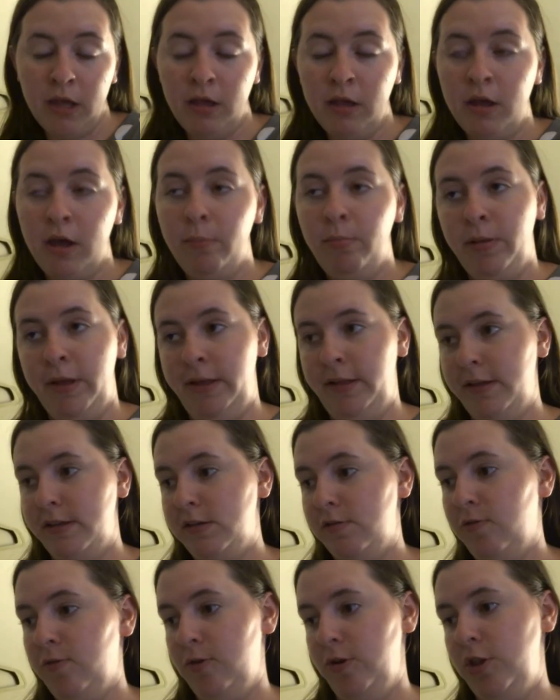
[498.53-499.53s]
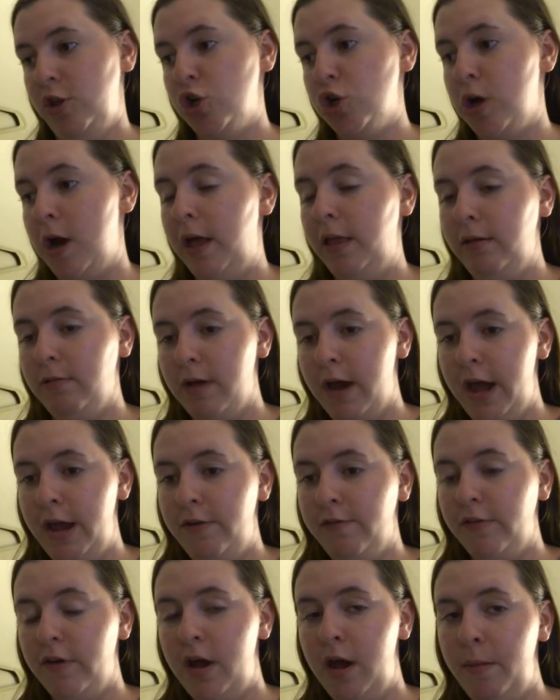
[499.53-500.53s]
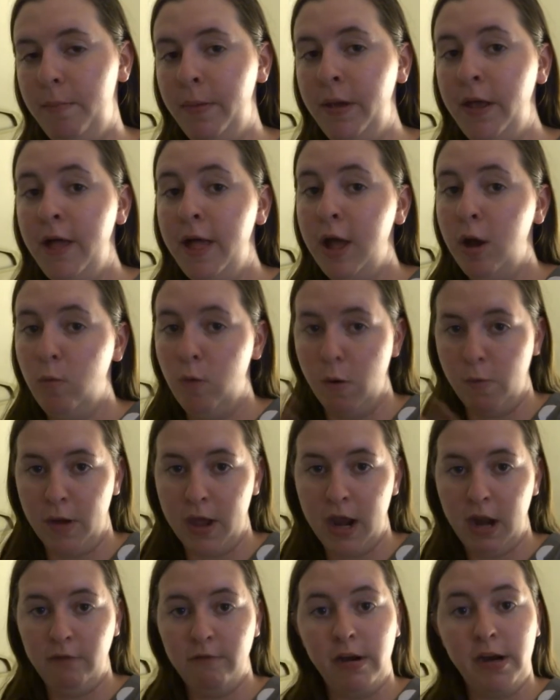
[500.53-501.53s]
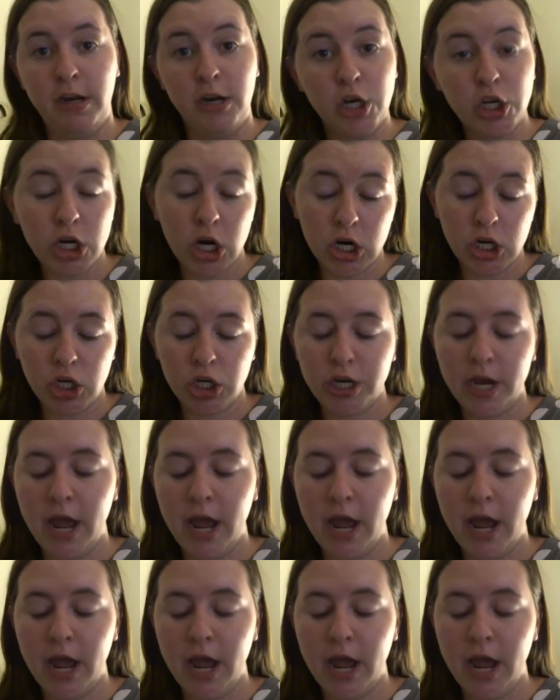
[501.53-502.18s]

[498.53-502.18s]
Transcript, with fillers: a playlist for the trolley ride from where we're getting ready to church,